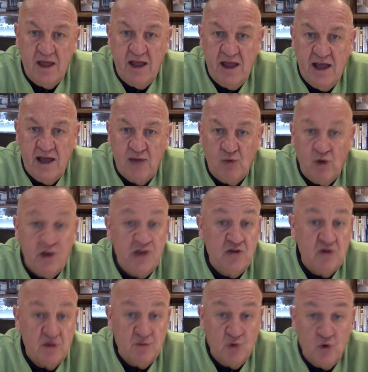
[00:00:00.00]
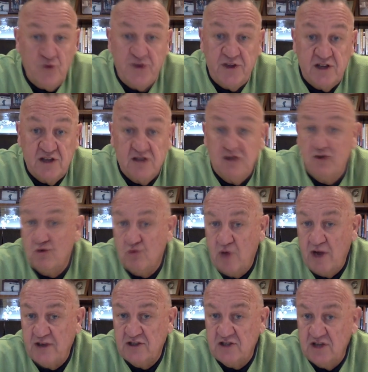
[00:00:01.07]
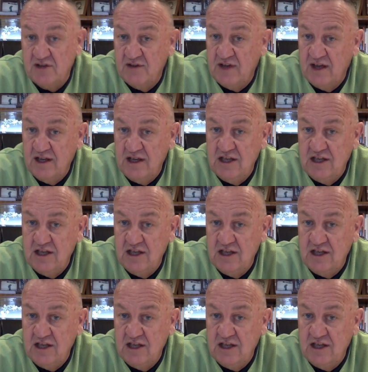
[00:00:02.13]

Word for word: And when you are moving in the direction that